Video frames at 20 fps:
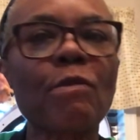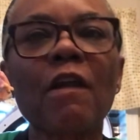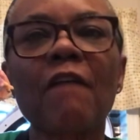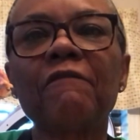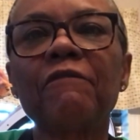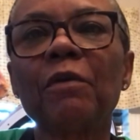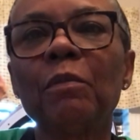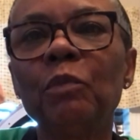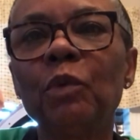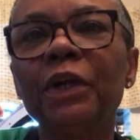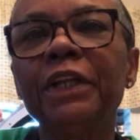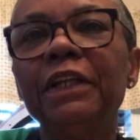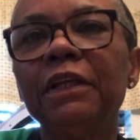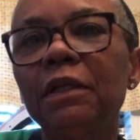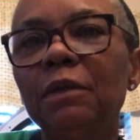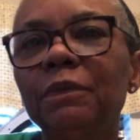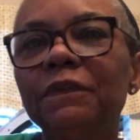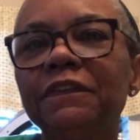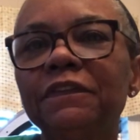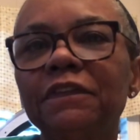from what he
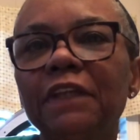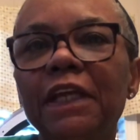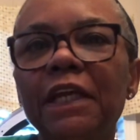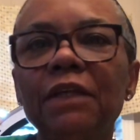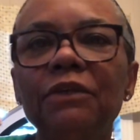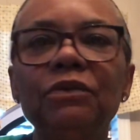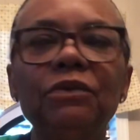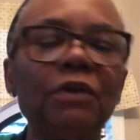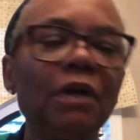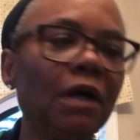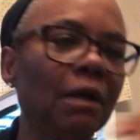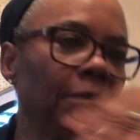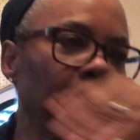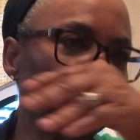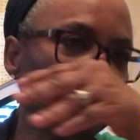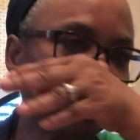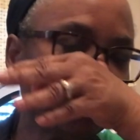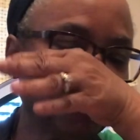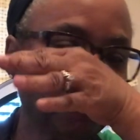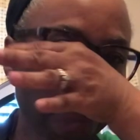was saying, you come
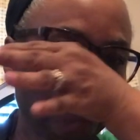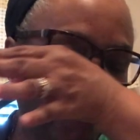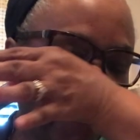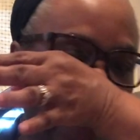here